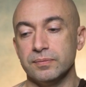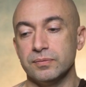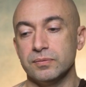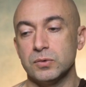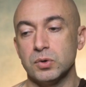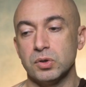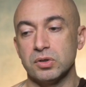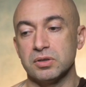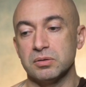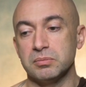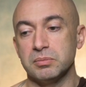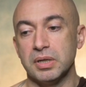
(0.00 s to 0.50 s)

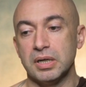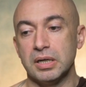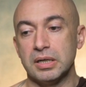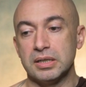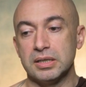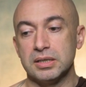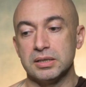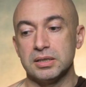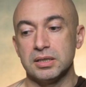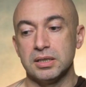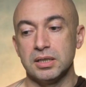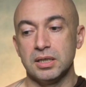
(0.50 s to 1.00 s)
talking about
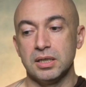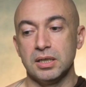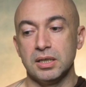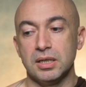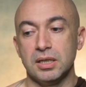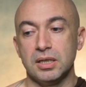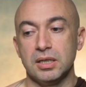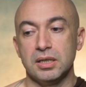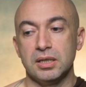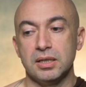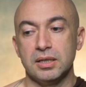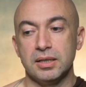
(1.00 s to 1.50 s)
it,
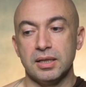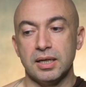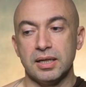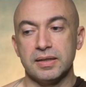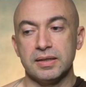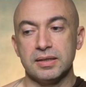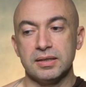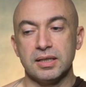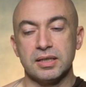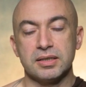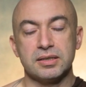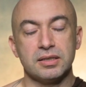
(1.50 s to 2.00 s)
I
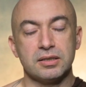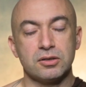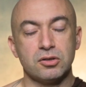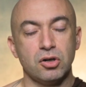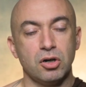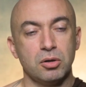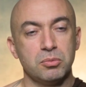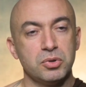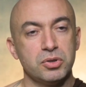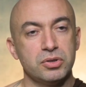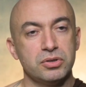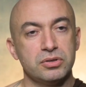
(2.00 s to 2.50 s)
think like the
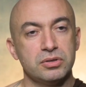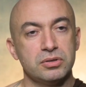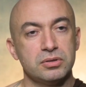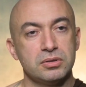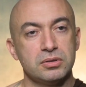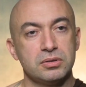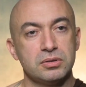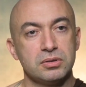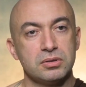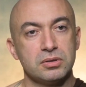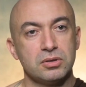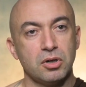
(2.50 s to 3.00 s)
common
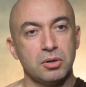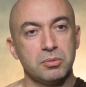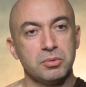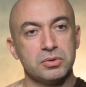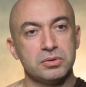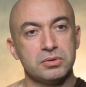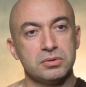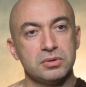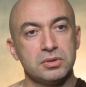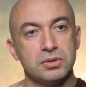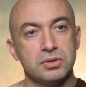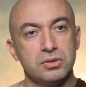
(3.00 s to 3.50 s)

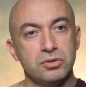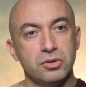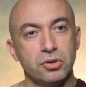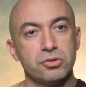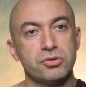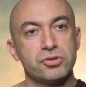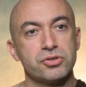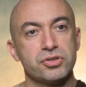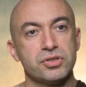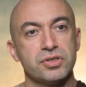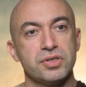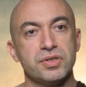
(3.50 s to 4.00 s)

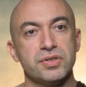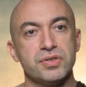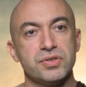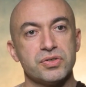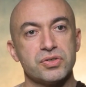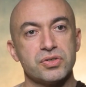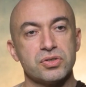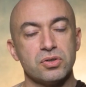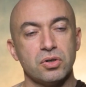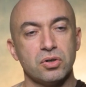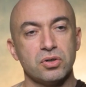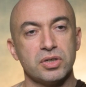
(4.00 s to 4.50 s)
notion
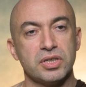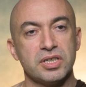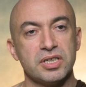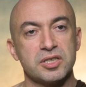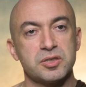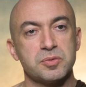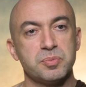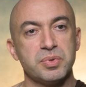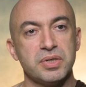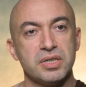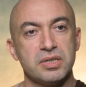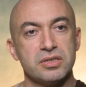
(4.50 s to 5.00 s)
is, oh, he
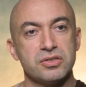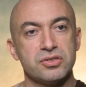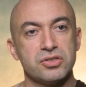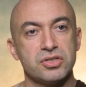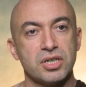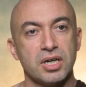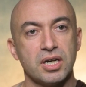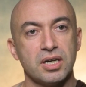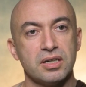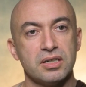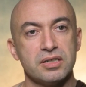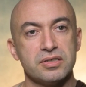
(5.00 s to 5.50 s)
experienced
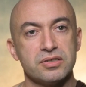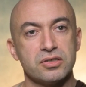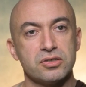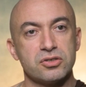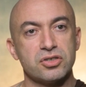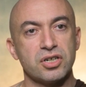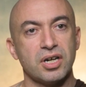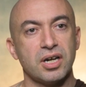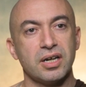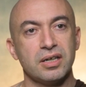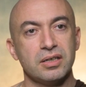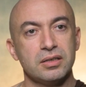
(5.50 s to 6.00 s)
jhana as a
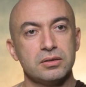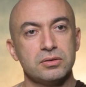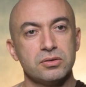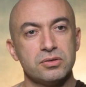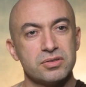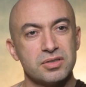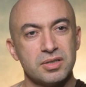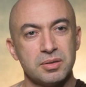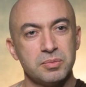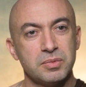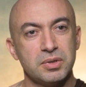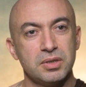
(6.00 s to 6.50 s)
child or
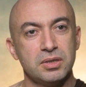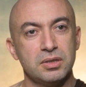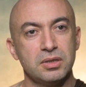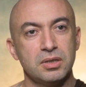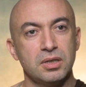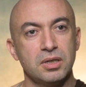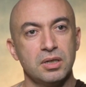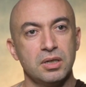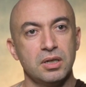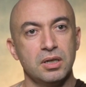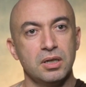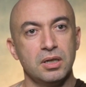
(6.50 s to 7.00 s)
something,
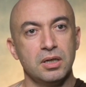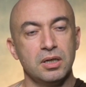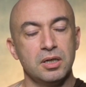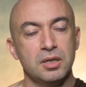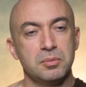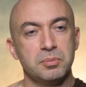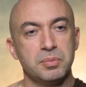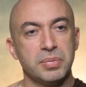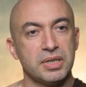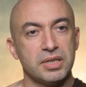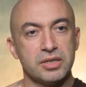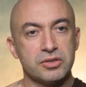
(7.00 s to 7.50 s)

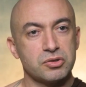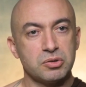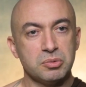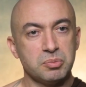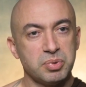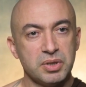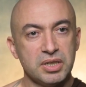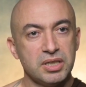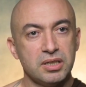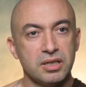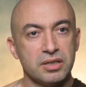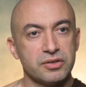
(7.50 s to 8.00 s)
but it's
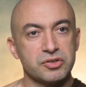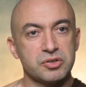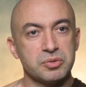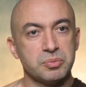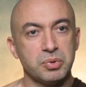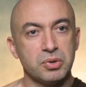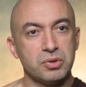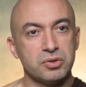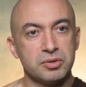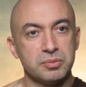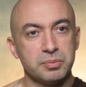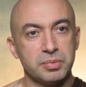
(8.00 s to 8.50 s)
completely
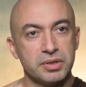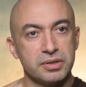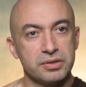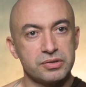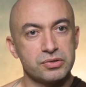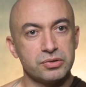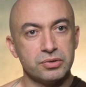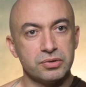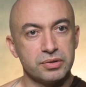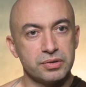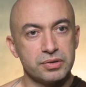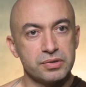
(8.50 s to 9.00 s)
unsupported by the
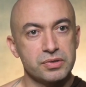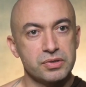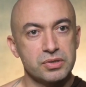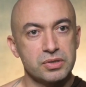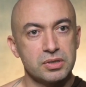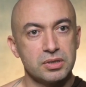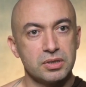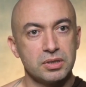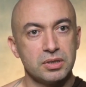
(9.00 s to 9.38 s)
suttas.